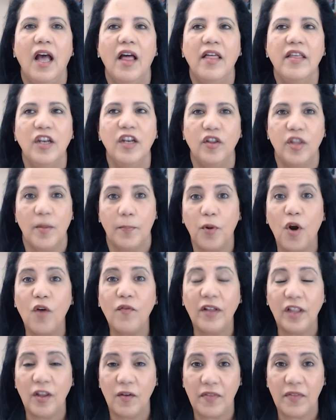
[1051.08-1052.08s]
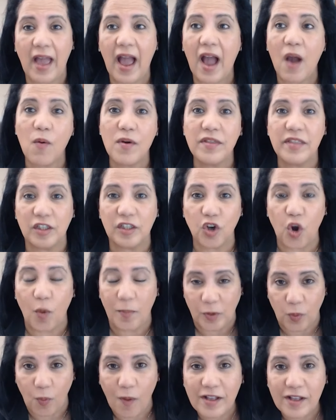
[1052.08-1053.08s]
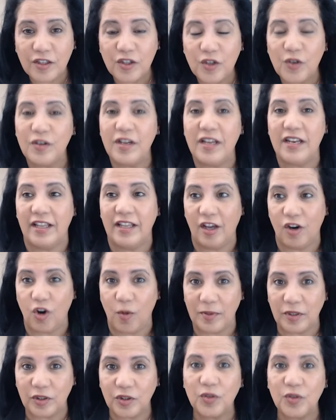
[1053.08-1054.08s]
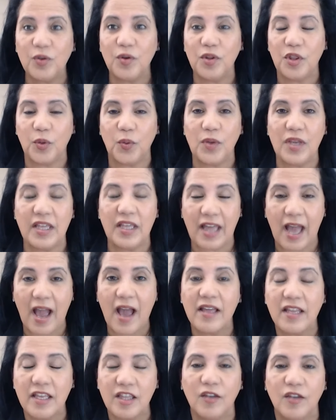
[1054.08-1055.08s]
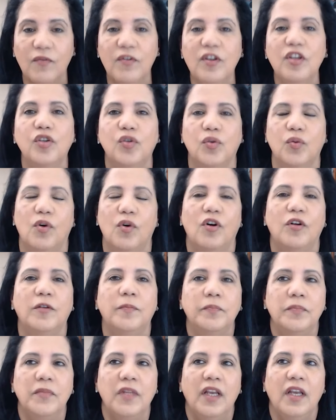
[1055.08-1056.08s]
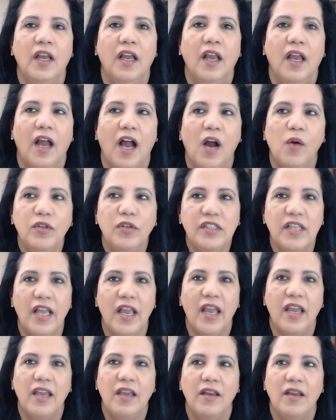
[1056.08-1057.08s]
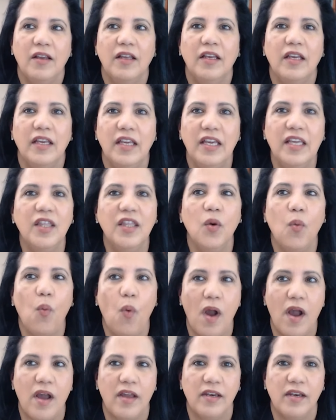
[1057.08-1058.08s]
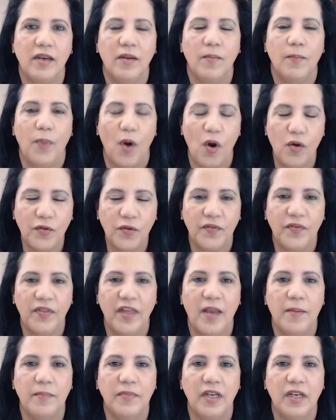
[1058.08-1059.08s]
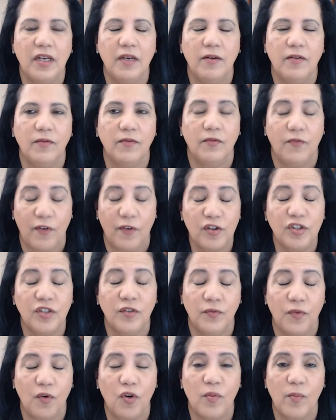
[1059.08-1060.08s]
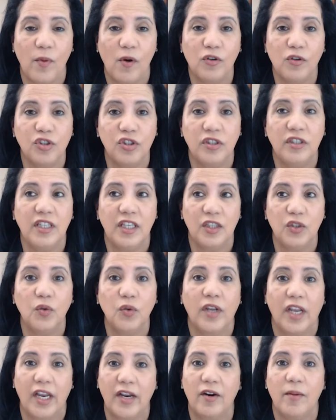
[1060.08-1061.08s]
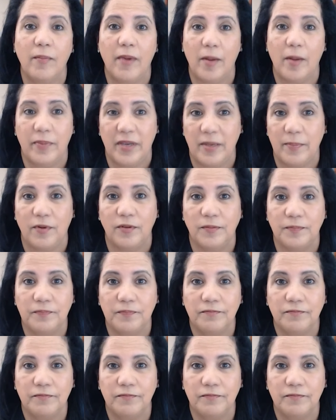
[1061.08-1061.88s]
you know the profile of that one is going to open one unit and then going to open two three that individual I would say either one, both of them, first and foremost, need to care about people